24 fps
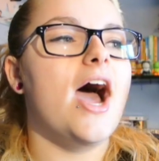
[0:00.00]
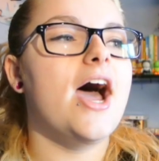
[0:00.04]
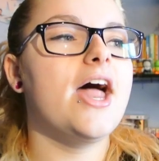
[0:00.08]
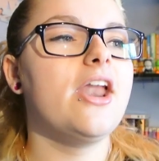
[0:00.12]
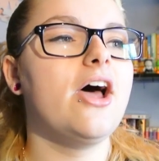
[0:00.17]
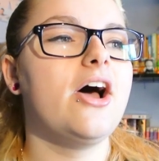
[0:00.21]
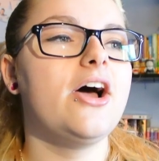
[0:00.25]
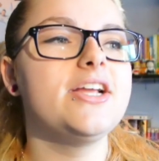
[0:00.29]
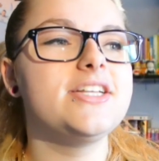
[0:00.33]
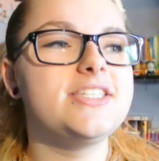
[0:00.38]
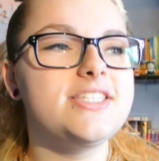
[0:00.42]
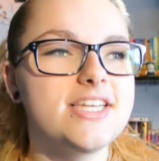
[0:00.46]
and
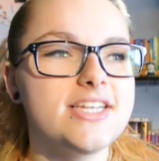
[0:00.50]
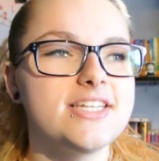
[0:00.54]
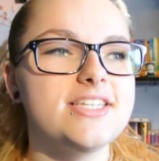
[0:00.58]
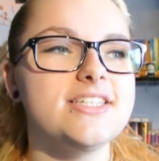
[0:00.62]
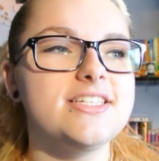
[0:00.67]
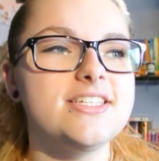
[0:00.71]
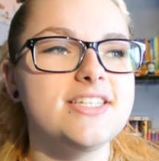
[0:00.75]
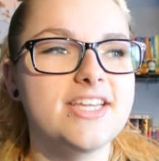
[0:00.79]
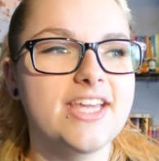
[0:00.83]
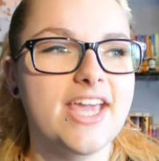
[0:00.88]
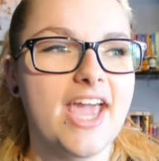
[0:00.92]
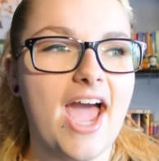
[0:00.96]
I
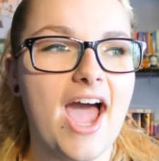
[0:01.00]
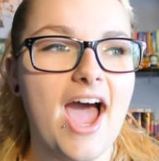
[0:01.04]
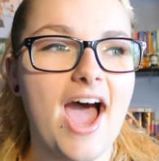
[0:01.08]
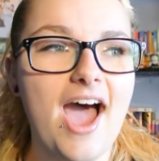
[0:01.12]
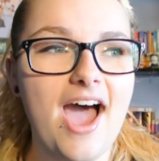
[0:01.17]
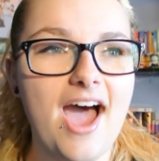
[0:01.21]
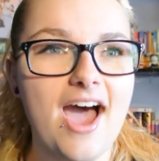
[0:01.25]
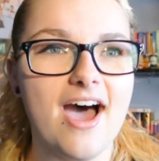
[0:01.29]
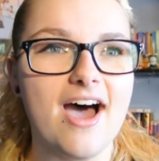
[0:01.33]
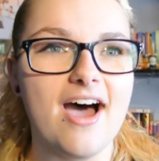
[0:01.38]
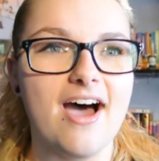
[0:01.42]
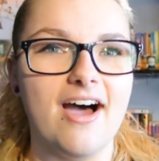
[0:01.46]
didn't
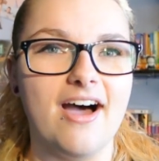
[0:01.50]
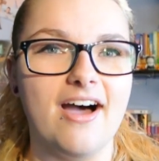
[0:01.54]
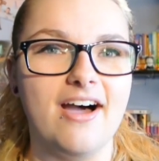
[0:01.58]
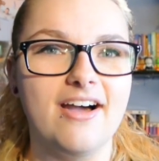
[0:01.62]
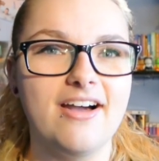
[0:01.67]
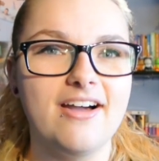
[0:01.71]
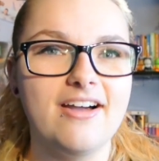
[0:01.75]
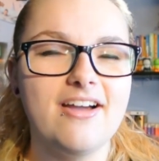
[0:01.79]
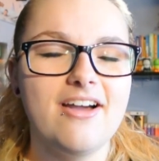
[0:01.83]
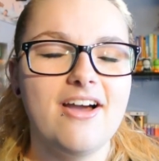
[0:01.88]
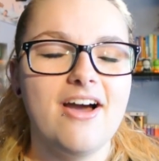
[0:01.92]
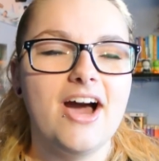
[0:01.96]

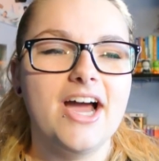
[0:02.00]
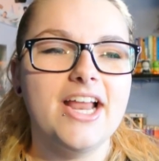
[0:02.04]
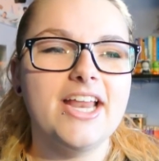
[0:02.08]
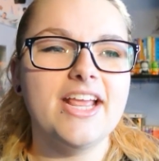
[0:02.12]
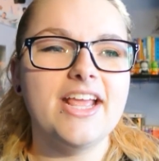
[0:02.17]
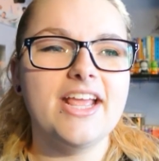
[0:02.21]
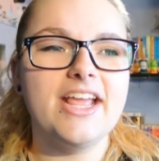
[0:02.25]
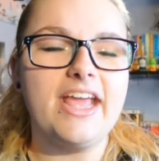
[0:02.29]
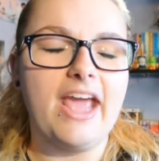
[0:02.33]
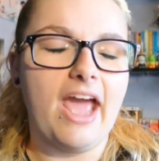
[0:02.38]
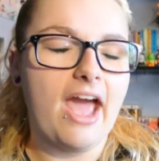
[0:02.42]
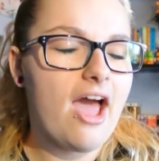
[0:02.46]
care. I
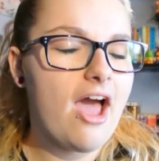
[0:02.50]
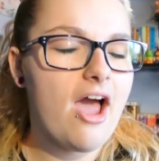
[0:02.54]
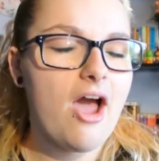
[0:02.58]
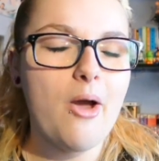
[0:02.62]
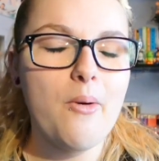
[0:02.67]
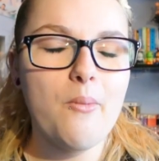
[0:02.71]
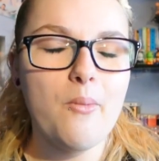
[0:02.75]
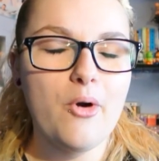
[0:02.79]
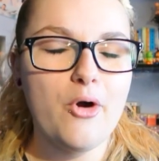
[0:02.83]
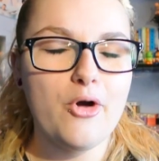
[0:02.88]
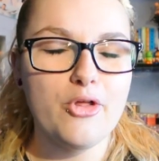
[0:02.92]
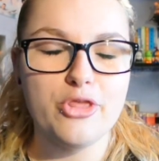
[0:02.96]
didn't care
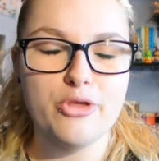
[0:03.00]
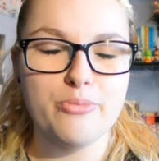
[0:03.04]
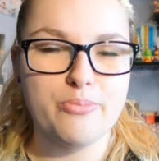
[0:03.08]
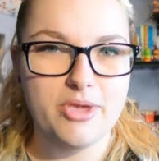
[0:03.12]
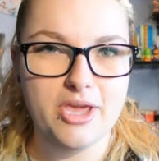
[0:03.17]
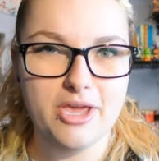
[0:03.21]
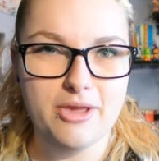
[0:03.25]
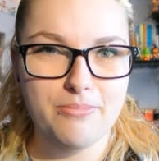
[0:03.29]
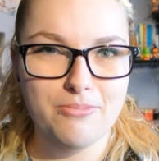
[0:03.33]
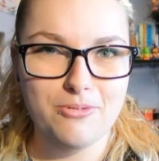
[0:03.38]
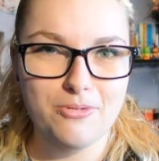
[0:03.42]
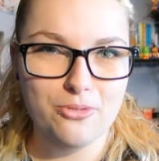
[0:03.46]
what other
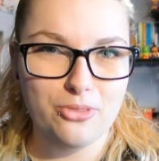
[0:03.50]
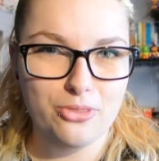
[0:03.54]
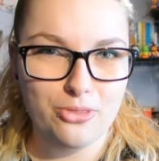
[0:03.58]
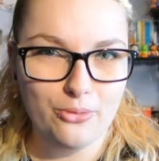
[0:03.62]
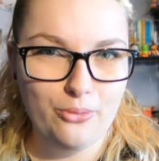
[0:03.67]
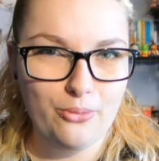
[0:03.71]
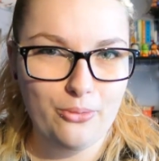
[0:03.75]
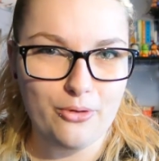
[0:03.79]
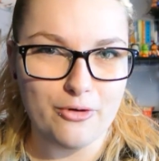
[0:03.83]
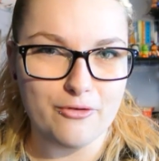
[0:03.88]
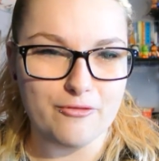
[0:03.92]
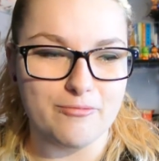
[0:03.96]
people
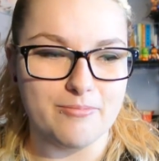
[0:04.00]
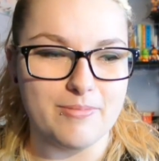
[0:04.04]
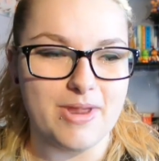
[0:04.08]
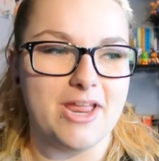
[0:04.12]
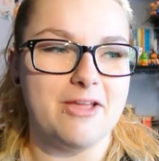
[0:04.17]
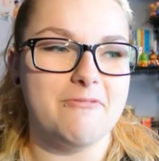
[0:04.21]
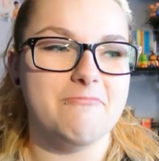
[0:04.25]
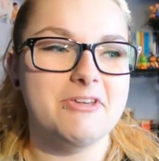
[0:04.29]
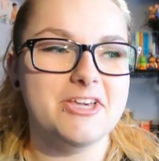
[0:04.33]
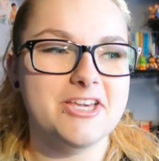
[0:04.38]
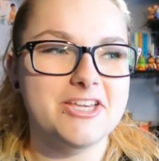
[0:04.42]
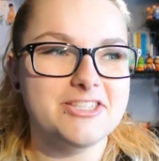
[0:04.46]
thought of
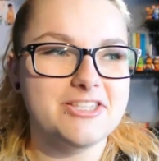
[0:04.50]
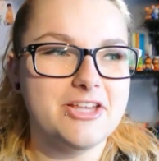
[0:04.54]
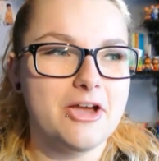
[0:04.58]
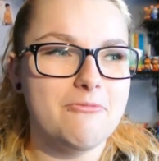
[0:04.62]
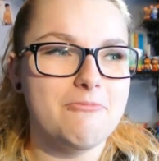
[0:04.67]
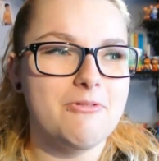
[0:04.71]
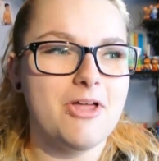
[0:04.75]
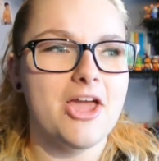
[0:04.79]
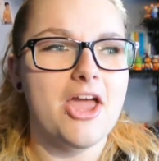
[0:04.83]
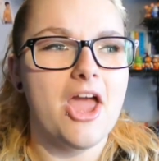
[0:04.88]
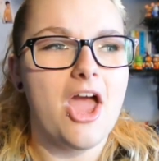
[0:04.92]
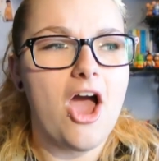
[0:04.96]
me because
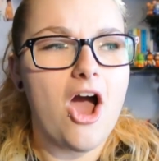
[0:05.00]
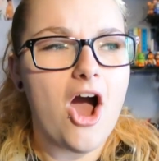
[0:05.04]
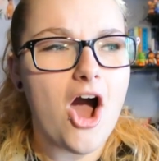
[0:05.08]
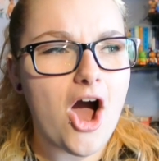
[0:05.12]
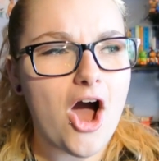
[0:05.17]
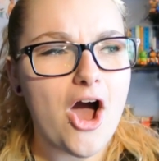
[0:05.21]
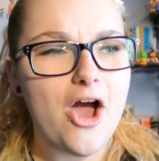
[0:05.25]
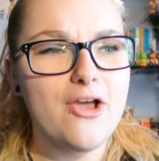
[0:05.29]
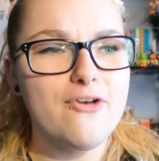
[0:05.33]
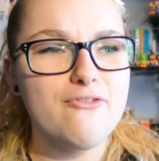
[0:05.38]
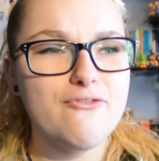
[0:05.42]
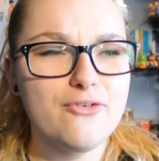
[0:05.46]
I'm like,
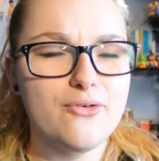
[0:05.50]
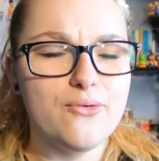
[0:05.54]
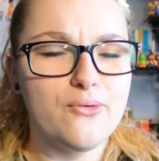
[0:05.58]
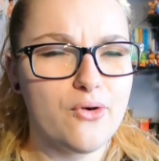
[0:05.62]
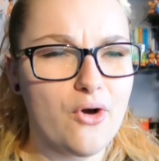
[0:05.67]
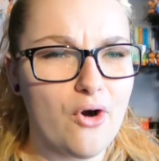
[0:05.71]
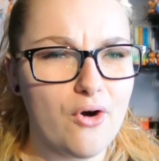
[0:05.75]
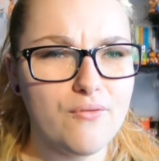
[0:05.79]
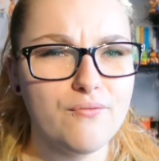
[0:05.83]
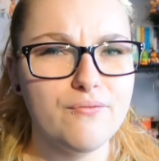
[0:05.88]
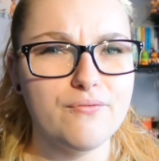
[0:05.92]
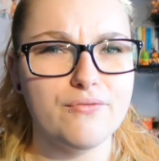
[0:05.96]
I feel
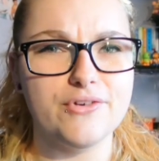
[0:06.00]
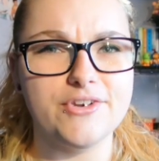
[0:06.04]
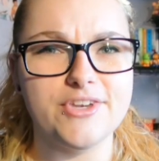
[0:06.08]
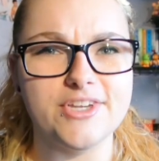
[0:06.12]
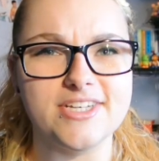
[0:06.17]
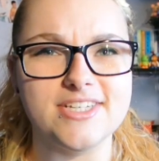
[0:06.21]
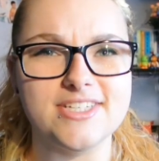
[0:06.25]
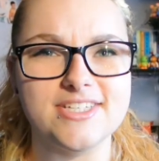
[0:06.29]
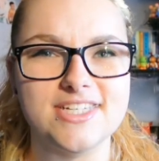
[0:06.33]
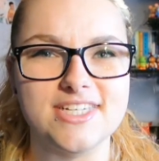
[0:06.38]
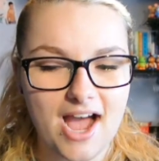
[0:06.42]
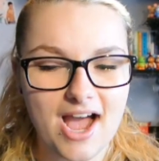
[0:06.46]

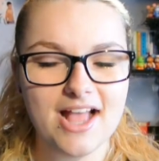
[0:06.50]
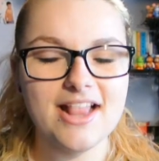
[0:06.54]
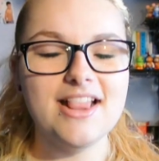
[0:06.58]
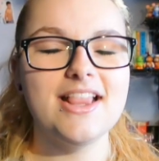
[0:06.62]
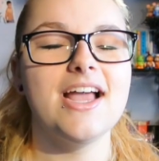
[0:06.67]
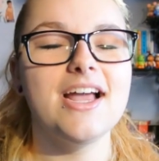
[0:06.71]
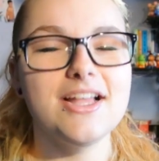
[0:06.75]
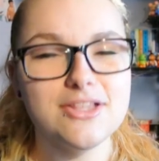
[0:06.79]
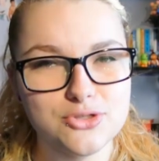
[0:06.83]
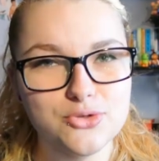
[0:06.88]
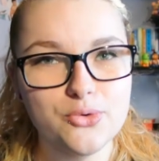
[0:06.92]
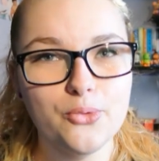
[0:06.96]
confident and
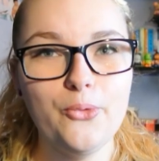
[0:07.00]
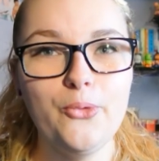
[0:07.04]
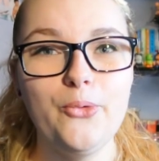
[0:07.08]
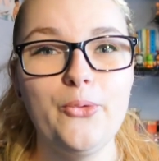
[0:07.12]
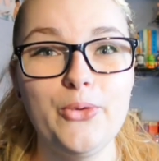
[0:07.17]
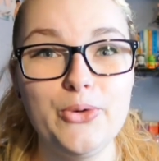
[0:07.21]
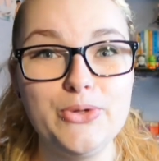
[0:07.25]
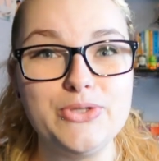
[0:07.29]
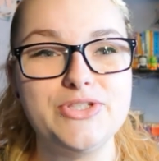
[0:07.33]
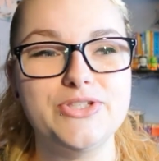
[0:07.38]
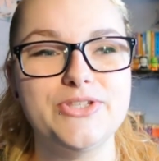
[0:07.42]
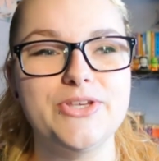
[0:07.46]
that's
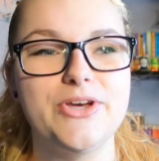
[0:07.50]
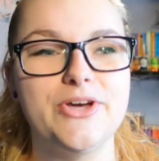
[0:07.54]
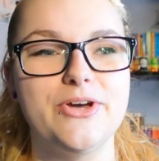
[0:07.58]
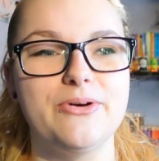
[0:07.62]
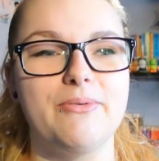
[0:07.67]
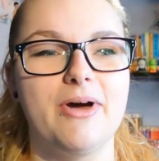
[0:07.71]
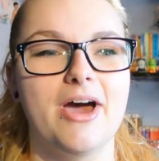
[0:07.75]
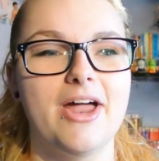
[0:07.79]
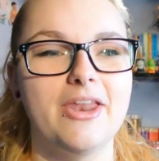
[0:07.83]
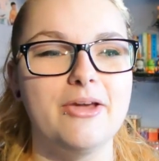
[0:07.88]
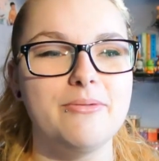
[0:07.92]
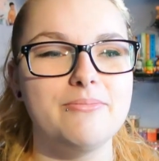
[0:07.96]

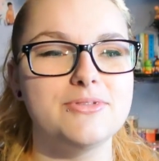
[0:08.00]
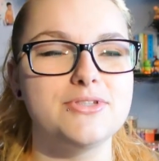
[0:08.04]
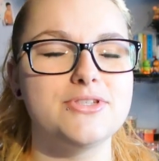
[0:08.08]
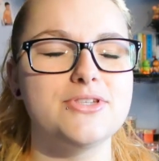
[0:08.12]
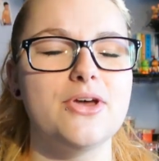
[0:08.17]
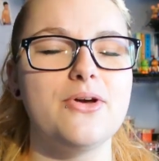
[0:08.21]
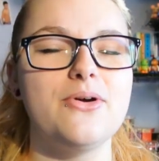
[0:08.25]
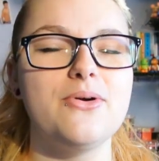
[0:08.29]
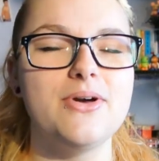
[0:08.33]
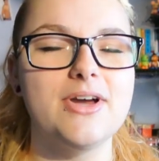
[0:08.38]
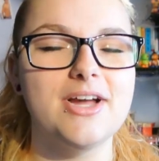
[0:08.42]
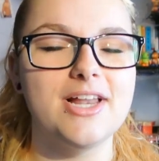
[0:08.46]
awesome. And I'm
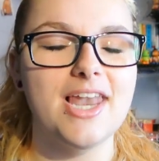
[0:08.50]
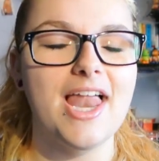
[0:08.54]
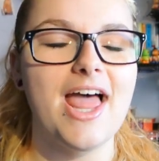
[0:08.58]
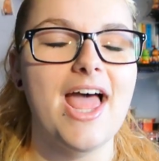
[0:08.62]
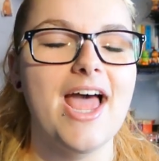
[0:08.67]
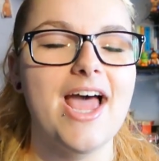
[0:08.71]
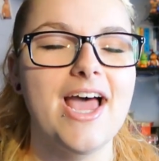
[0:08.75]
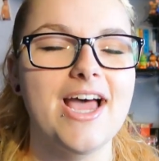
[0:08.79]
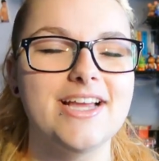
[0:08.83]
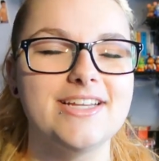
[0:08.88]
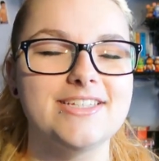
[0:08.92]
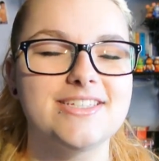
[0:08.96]
so
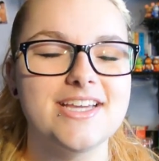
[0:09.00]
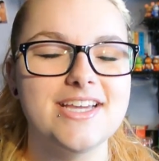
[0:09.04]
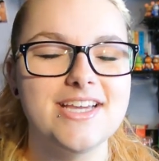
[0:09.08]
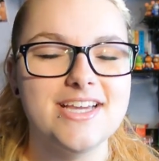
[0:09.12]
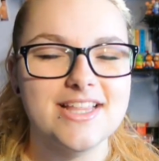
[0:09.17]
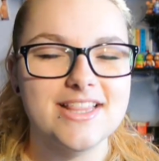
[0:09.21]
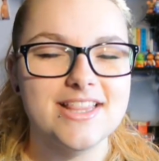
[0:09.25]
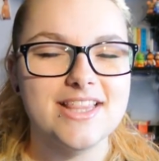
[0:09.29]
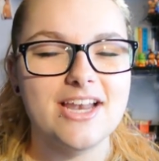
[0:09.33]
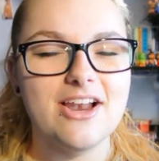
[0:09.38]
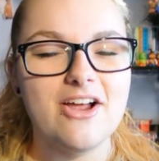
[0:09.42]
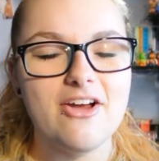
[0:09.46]
glad
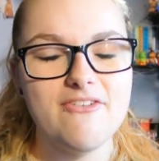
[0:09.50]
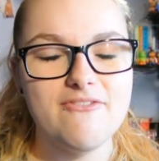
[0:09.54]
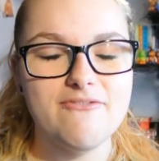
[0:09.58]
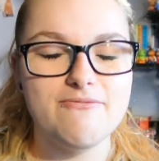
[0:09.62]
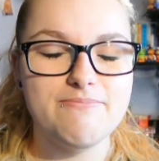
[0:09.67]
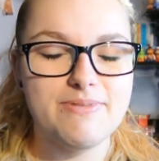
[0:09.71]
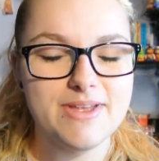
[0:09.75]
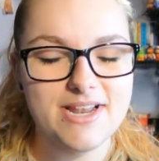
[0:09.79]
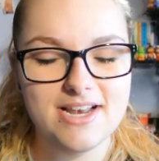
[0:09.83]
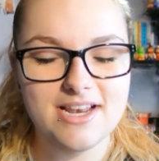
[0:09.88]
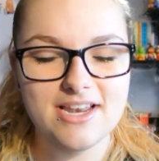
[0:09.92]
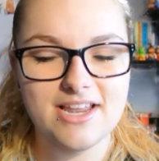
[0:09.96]
that
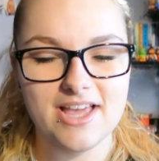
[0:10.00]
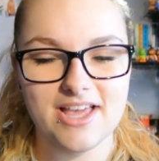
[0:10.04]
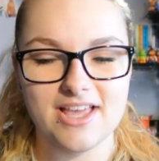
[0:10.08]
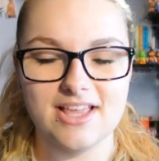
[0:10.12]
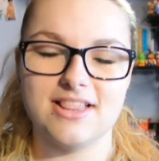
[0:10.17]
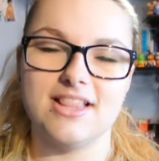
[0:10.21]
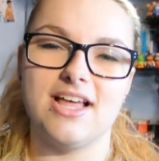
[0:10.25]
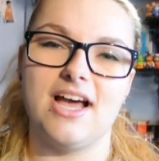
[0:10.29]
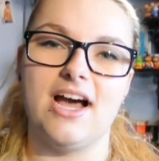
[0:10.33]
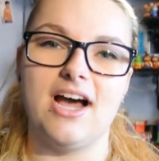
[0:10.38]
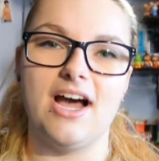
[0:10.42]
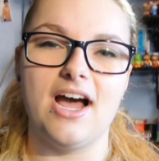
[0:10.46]
I've been
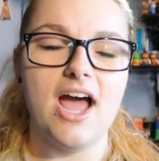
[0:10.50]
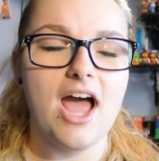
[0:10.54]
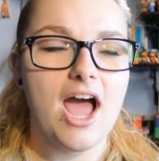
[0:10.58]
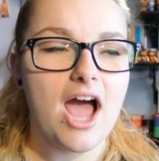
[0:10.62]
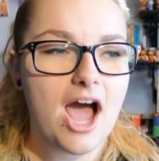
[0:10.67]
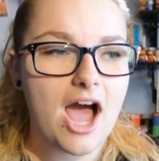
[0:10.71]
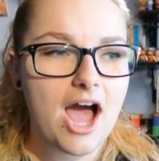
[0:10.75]
like that.